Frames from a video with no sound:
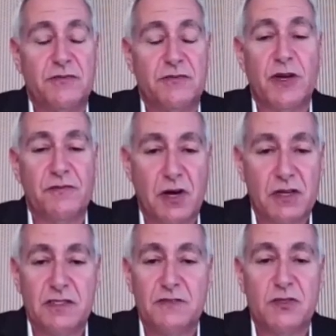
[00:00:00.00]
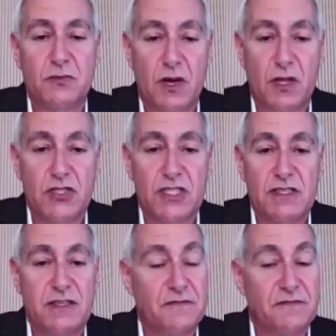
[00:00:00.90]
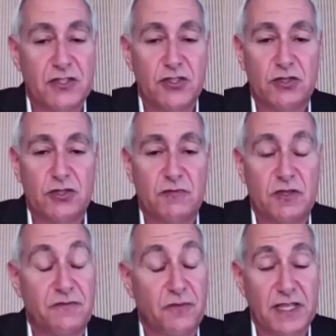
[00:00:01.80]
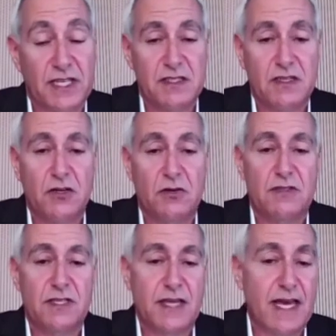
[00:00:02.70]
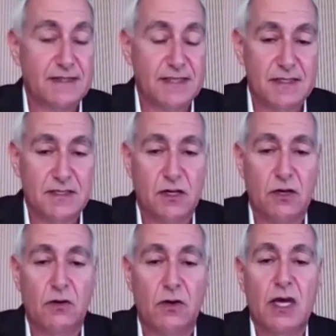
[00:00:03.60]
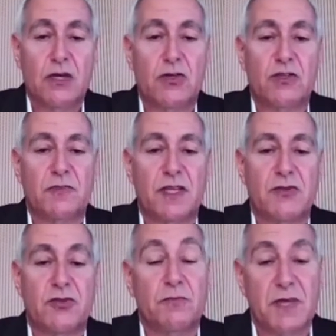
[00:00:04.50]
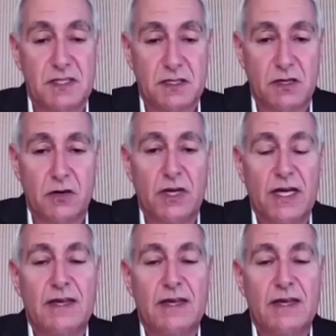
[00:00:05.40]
If you have positive serology, the infection could have been 4 days ago, 8 days ago, could have been 2 months ago.